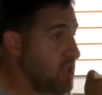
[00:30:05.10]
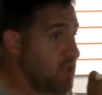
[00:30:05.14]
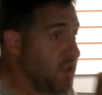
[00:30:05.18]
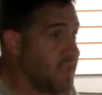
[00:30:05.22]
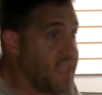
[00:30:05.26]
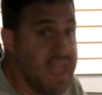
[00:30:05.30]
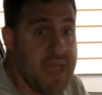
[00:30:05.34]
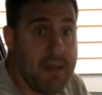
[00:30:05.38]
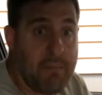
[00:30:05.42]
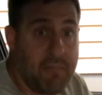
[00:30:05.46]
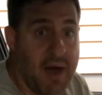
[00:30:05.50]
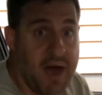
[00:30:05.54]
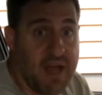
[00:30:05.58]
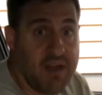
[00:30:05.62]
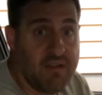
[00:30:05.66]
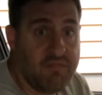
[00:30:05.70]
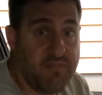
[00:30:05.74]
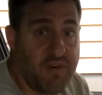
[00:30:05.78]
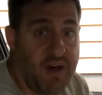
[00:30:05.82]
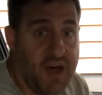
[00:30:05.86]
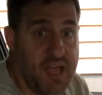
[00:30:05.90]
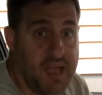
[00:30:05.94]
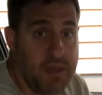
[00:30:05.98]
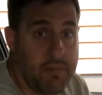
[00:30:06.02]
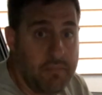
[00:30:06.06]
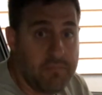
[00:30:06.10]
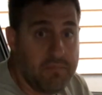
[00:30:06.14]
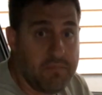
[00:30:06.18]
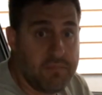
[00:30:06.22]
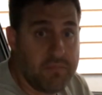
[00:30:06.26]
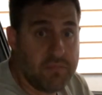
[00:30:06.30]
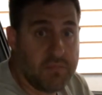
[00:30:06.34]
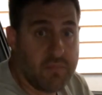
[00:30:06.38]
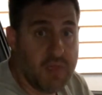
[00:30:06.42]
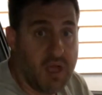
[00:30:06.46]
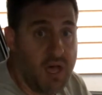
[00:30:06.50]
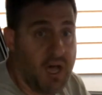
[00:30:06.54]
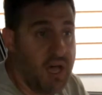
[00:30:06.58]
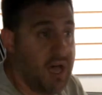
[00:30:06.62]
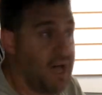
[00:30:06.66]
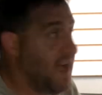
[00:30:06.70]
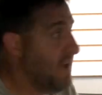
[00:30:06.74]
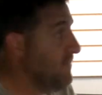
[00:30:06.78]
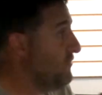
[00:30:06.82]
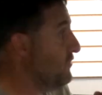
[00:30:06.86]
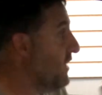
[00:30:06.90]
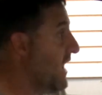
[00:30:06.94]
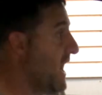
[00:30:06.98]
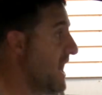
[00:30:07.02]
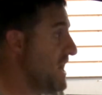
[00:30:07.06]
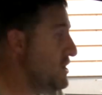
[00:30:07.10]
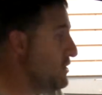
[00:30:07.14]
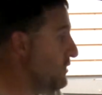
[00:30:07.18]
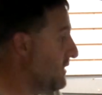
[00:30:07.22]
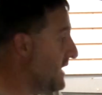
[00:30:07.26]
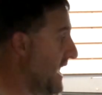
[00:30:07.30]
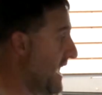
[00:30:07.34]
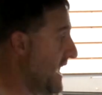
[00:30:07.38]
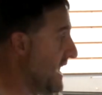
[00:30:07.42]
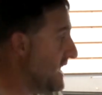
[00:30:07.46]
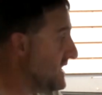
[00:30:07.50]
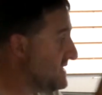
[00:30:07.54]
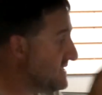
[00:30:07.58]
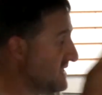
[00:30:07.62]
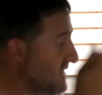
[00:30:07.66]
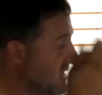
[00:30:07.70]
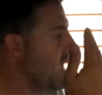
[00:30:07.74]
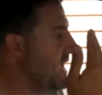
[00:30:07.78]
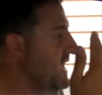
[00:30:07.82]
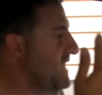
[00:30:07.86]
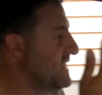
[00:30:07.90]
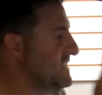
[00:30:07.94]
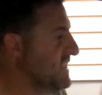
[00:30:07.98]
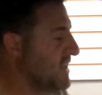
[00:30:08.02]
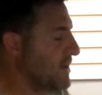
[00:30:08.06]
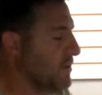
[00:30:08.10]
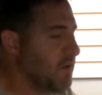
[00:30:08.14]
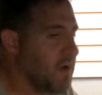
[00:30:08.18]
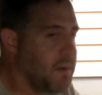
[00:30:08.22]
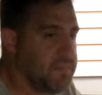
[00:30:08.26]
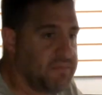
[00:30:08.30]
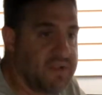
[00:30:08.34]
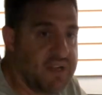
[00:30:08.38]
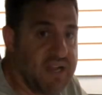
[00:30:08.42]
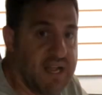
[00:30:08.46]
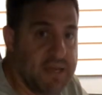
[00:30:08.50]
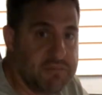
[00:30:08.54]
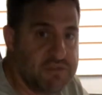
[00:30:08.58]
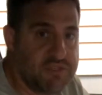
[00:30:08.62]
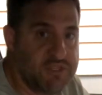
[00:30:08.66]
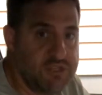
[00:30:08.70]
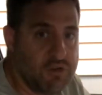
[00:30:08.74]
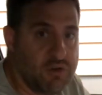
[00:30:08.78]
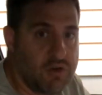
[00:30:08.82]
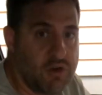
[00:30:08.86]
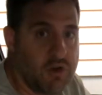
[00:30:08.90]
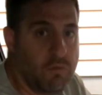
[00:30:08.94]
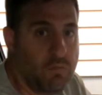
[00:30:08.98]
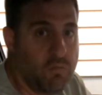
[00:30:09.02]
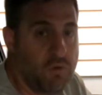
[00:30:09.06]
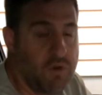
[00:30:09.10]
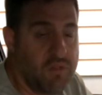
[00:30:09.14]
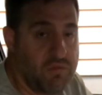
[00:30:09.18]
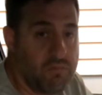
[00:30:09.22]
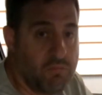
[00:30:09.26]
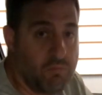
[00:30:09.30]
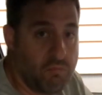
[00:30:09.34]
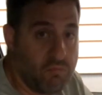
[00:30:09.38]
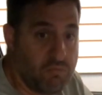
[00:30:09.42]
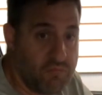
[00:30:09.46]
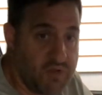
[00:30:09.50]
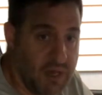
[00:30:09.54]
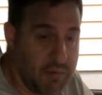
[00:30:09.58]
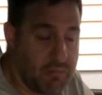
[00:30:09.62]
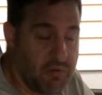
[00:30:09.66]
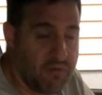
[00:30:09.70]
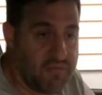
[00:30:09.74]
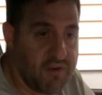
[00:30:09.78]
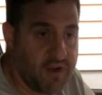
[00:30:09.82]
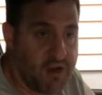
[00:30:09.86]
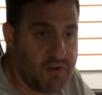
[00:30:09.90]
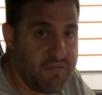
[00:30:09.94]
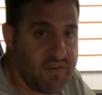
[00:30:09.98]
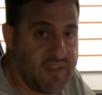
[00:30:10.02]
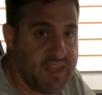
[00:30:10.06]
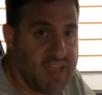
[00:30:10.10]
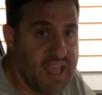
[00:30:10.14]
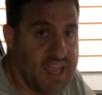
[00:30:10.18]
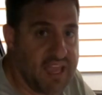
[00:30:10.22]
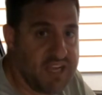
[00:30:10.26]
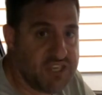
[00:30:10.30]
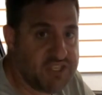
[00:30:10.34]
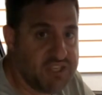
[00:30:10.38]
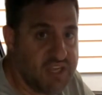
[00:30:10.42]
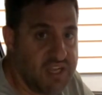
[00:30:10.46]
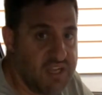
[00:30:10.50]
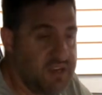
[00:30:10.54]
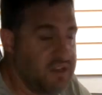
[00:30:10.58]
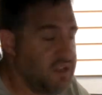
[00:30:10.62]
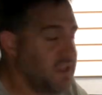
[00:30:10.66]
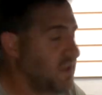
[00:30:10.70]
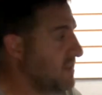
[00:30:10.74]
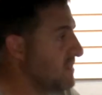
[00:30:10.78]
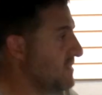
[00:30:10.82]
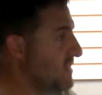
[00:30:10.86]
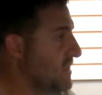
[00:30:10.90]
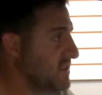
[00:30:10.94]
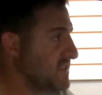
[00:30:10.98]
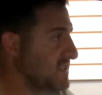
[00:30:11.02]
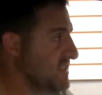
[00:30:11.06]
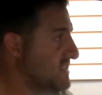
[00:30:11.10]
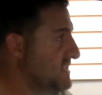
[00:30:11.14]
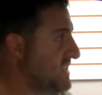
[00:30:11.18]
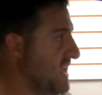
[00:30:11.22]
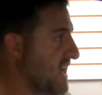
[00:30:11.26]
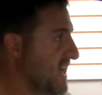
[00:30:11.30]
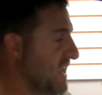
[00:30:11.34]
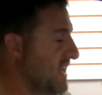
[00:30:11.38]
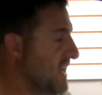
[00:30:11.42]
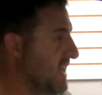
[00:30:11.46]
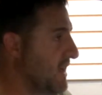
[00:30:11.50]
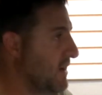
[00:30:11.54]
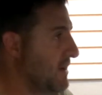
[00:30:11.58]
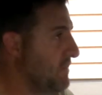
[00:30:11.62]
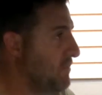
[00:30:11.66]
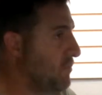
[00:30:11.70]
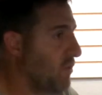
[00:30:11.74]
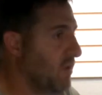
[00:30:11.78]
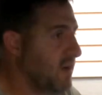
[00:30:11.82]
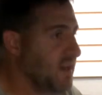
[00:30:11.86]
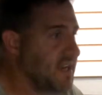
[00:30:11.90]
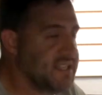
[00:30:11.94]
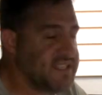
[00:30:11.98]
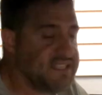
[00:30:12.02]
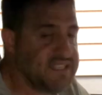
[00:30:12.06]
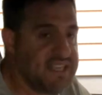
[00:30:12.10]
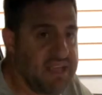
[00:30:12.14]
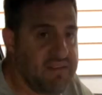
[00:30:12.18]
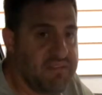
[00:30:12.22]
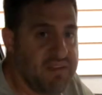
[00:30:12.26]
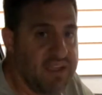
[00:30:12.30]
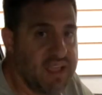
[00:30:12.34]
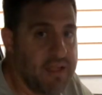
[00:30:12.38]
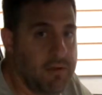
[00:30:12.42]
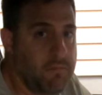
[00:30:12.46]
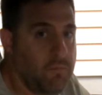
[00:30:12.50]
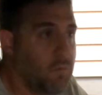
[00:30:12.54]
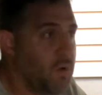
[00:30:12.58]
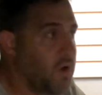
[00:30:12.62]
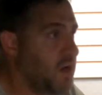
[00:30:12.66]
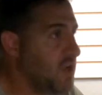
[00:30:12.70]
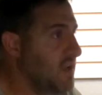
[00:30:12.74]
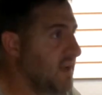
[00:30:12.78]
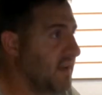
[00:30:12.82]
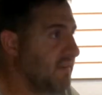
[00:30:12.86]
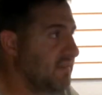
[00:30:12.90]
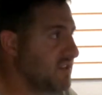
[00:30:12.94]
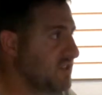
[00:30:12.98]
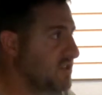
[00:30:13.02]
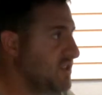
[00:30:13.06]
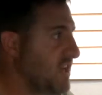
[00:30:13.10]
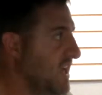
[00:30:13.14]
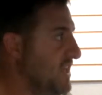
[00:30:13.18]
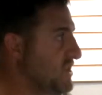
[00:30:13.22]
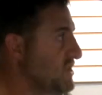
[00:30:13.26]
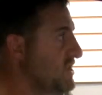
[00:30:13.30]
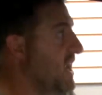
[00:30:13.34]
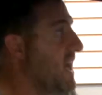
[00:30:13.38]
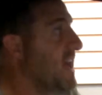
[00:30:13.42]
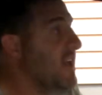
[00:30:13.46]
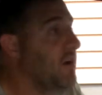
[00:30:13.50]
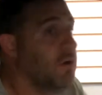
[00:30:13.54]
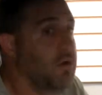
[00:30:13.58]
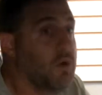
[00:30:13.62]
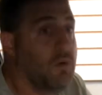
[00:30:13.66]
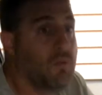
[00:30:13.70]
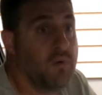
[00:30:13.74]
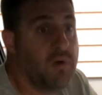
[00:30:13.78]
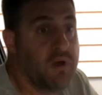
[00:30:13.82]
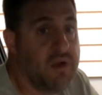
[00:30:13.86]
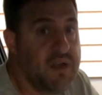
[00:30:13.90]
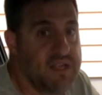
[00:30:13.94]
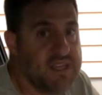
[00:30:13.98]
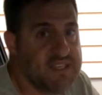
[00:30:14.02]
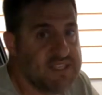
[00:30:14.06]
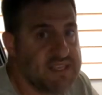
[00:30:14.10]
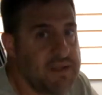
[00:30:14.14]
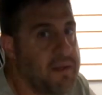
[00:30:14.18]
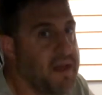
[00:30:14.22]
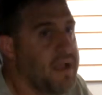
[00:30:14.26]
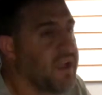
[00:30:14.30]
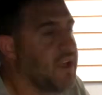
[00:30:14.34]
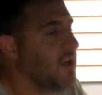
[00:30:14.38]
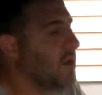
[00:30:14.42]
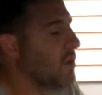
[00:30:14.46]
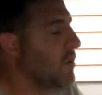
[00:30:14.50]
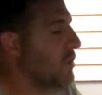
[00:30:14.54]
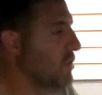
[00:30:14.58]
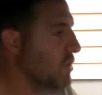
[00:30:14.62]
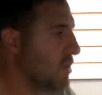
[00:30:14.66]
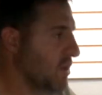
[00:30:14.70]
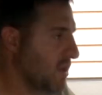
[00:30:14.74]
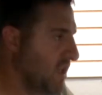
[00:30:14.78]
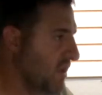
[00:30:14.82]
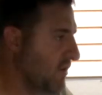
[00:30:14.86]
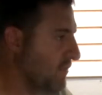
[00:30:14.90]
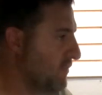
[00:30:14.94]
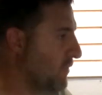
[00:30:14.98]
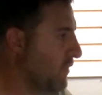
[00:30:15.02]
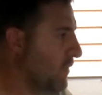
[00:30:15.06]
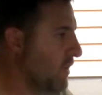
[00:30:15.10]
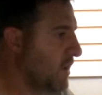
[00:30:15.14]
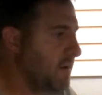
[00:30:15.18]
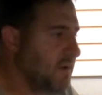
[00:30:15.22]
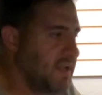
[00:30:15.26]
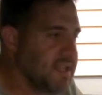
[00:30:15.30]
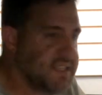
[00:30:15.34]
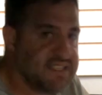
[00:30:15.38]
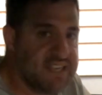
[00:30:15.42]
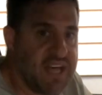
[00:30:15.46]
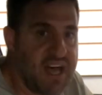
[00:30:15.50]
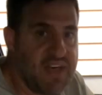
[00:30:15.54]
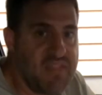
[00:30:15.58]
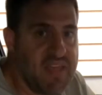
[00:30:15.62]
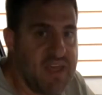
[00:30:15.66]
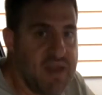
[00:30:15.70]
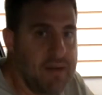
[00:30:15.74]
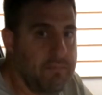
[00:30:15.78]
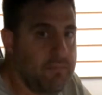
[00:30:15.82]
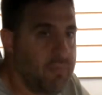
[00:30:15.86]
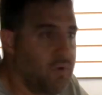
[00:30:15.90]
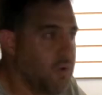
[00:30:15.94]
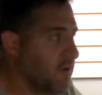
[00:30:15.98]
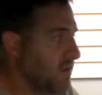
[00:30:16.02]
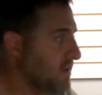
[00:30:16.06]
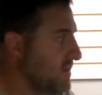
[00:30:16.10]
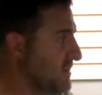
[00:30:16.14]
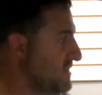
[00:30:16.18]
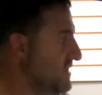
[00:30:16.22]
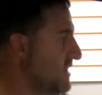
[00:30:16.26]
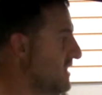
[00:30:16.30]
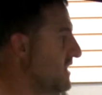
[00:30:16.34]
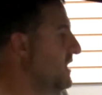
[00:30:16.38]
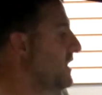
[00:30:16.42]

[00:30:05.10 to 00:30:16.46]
you can't modify them. I've tried, you can't. It's encrypted, I'm sure, with double verification. There's a secondary point, it's saving it where you'd have to change it. I don't know where it is. I'm not going to go looking for it. It's not that important.